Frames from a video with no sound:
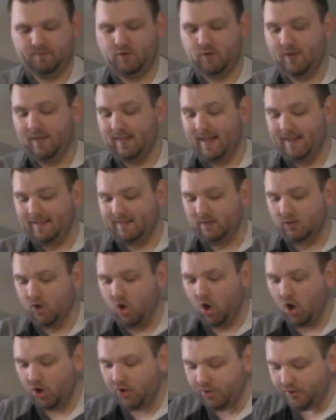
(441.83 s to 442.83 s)
I like the
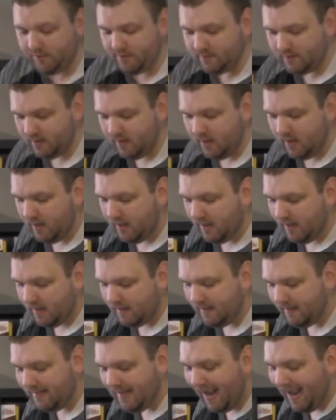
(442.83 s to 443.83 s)
cards.
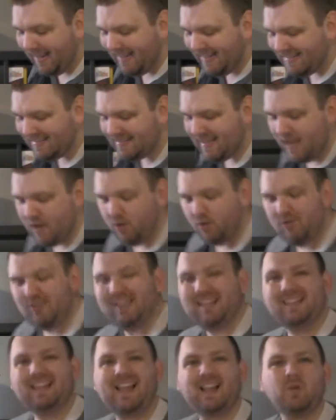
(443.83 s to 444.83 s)
The dice, I don't
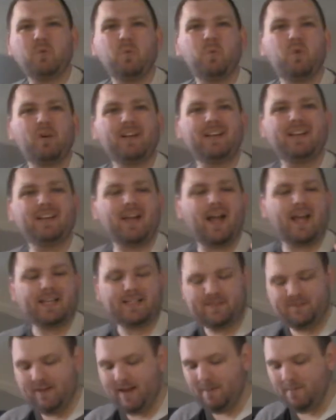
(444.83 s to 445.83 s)
really like wooden
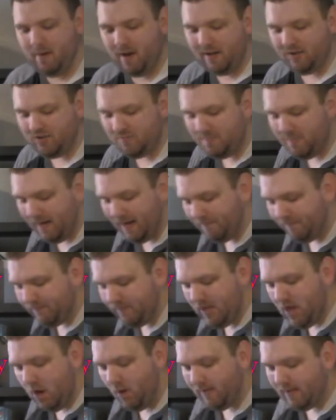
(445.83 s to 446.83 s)
dice very much, but
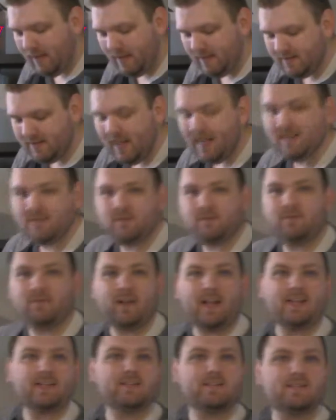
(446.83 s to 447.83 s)

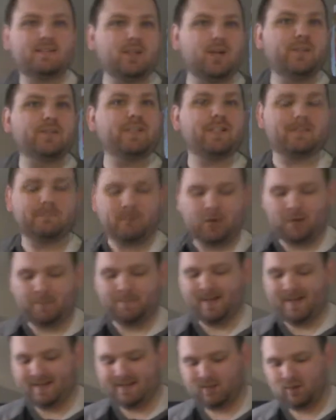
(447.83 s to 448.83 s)
it serves its
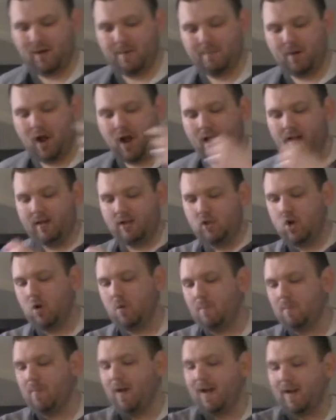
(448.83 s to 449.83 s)
purpose, so I'm
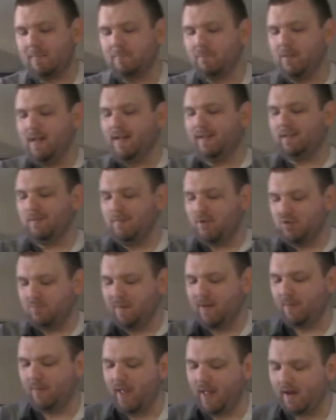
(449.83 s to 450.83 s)
not complaining too much
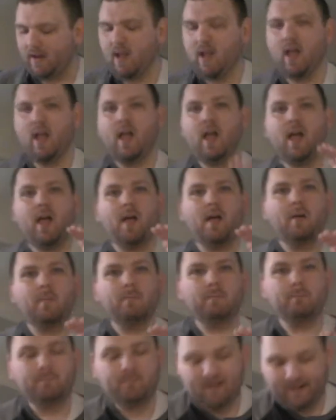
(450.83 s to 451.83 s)
about that.
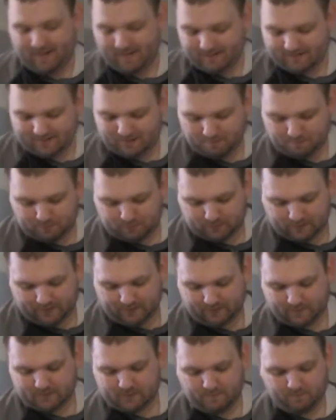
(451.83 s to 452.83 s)
Biggest
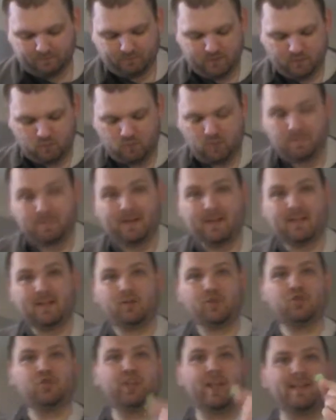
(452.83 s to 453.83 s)
complaint would be
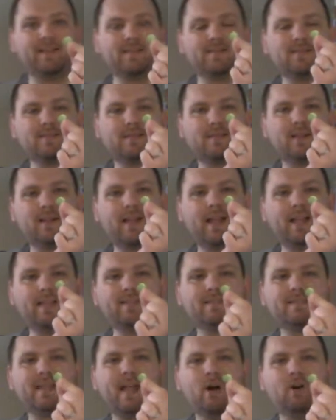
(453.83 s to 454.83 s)
the chits
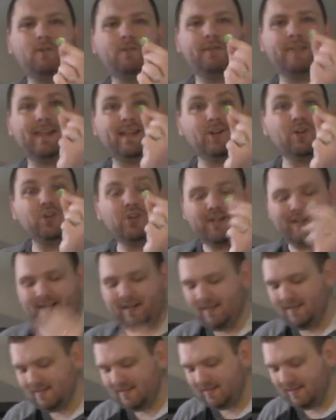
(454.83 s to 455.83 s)
itself, the
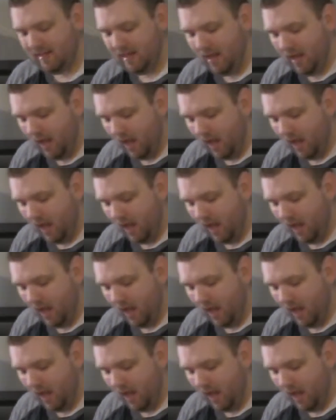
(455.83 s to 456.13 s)
ingredients.